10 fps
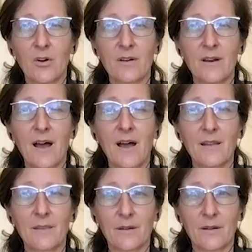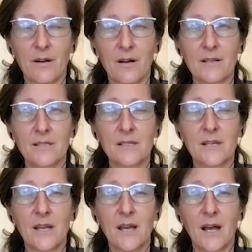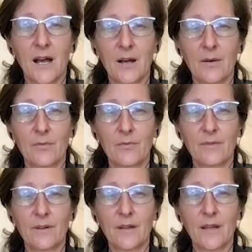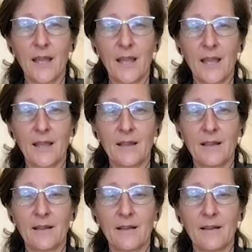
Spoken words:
are not the cause of a